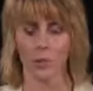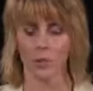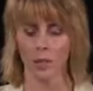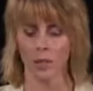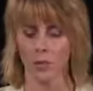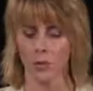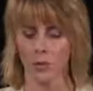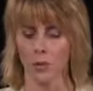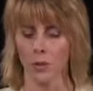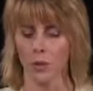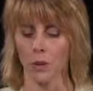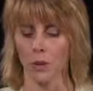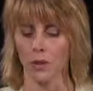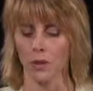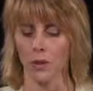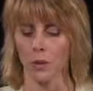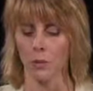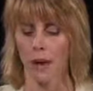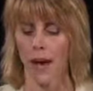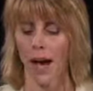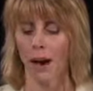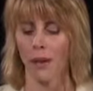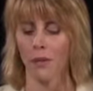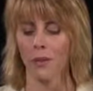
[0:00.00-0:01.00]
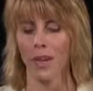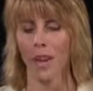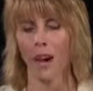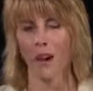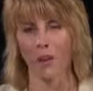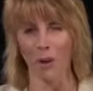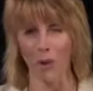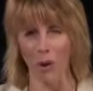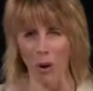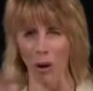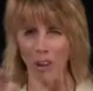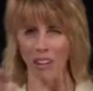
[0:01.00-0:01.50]
what this rule is about.
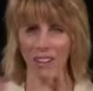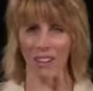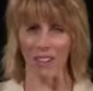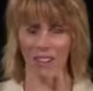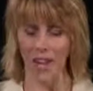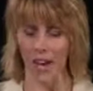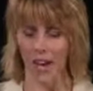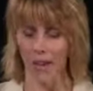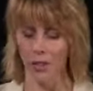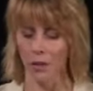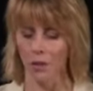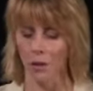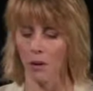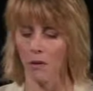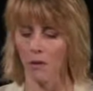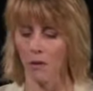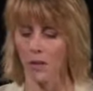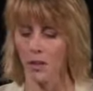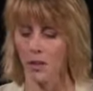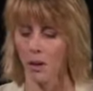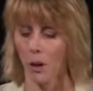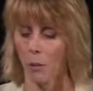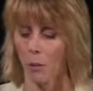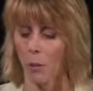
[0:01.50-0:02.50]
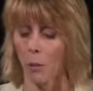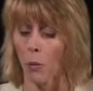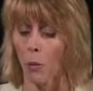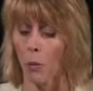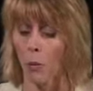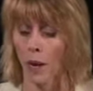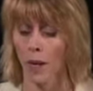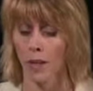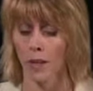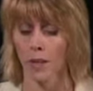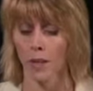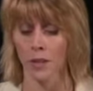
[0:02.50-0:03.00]
Now, all of that you already know, but
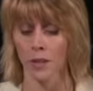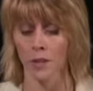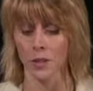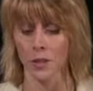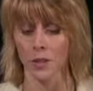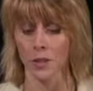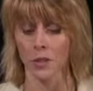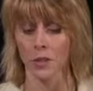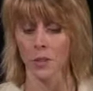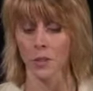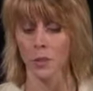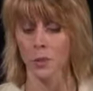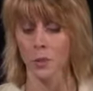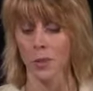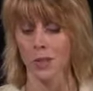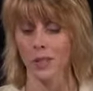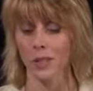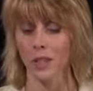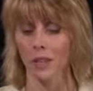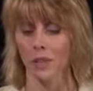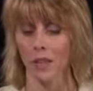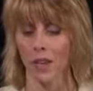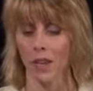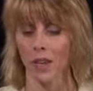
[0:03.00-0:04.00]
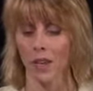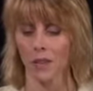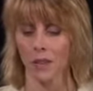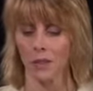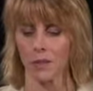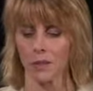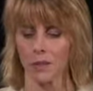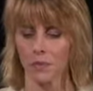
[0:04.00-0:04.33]
what is specific?